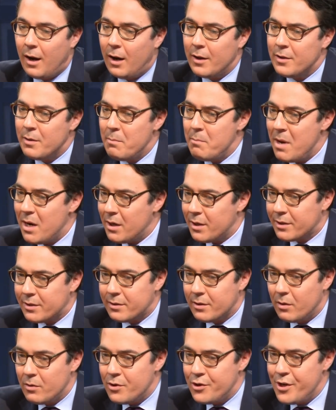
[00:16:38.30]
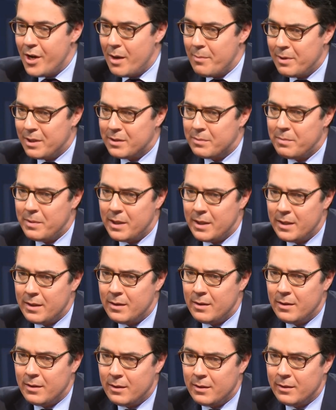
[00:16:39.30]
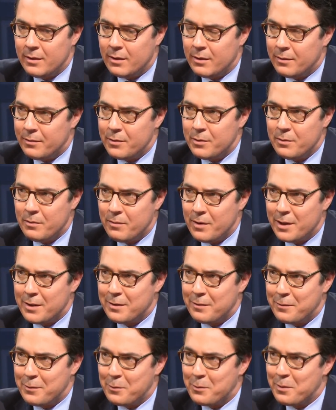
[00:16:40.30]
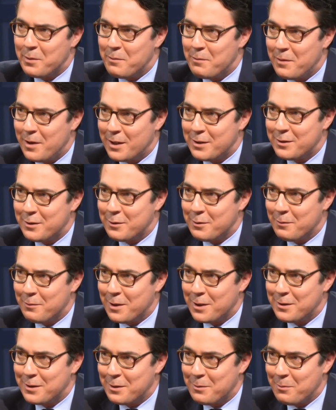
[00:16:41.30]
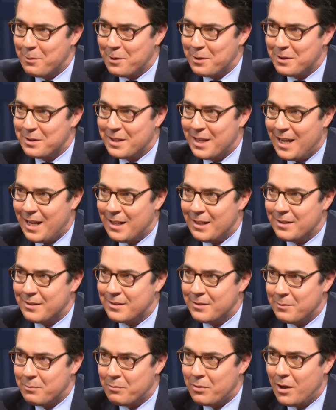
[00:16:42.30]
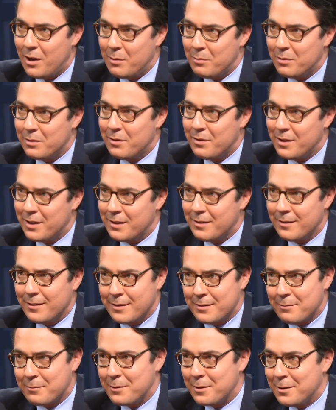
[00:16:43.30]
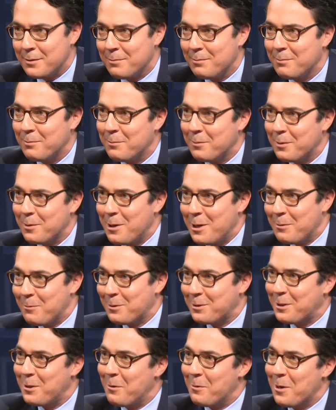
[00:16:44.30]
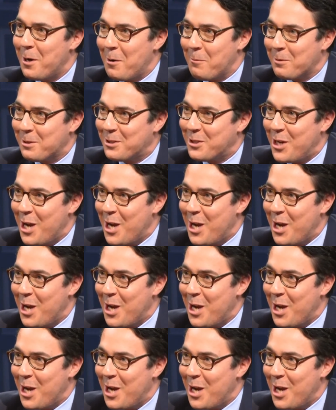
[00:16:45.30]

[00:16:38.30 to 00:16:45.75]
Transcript: On the merits, though, Jeb has been, you know, if you were an investor investing in one of these candidates, you'd probably think, like, well, what's going on with